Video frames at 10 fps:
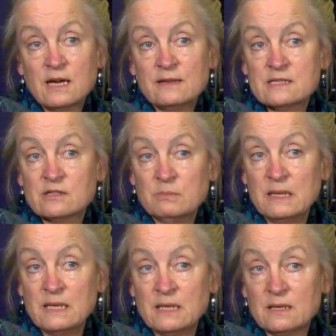And this can
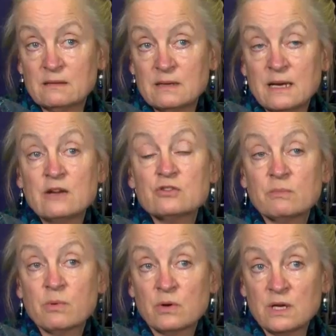be an, an
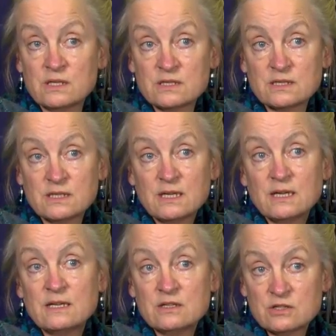entry point
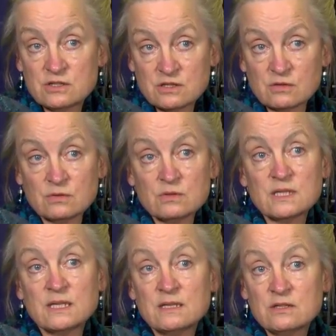into
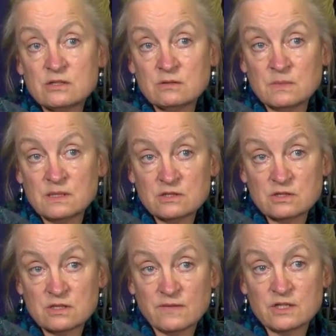schools and into
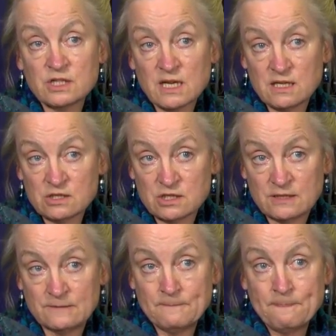ministries of
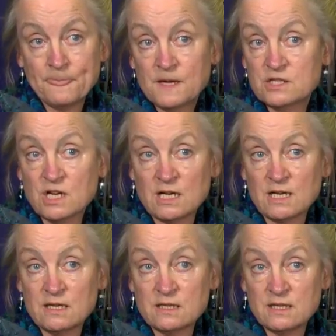education to
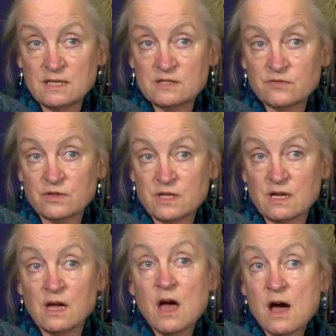highlight the needs for
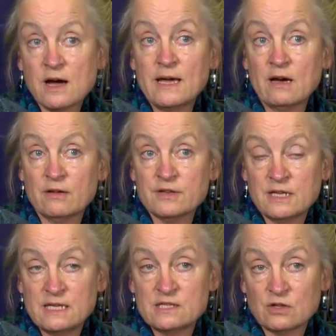the eye health
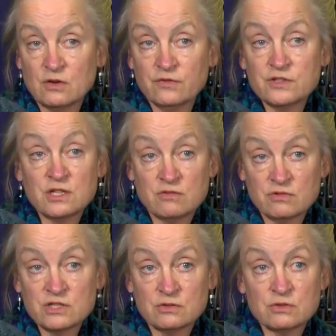needs of
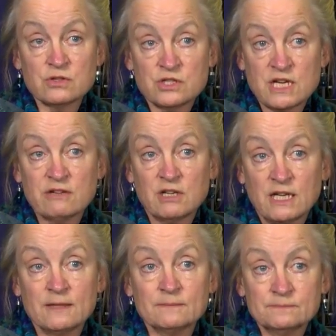children
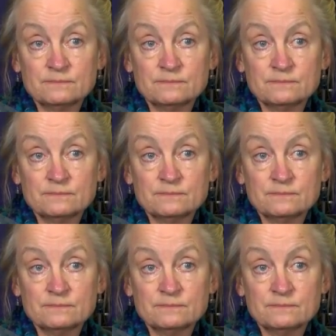generally.